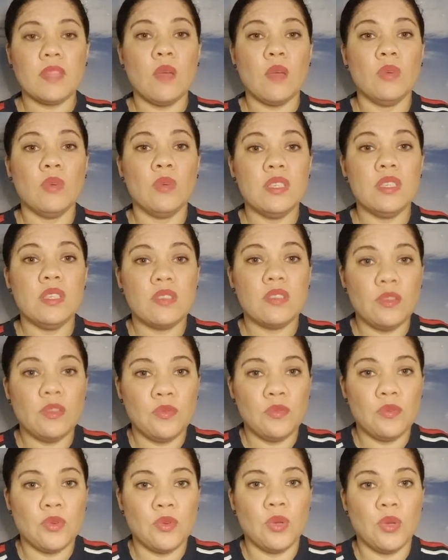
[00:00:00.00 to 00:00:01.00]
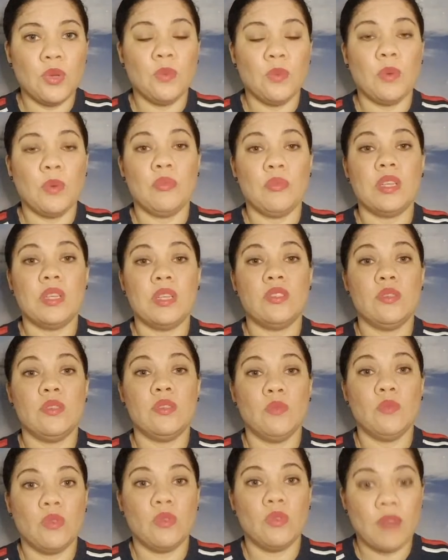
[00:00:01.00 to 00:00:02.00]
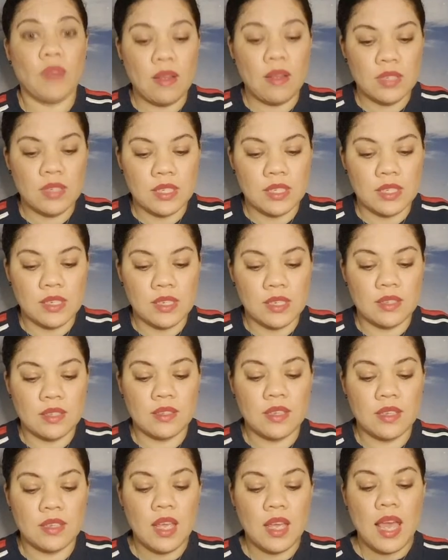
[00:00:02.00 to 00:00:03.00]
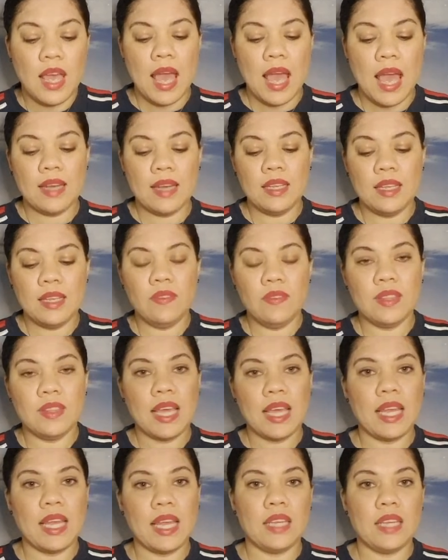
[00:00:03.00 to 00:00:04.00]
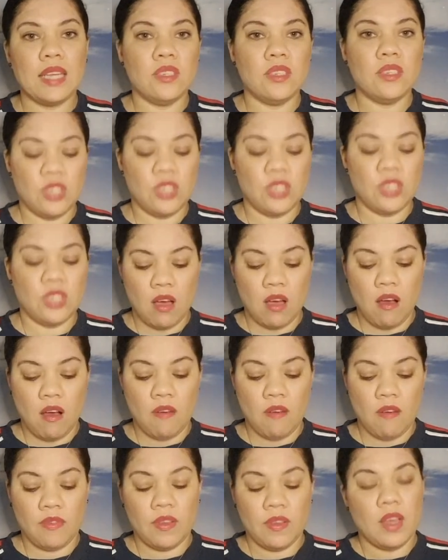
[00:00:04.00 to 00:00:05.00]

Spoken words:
What is good for you? What brings you more groundedness? And leaving that energy of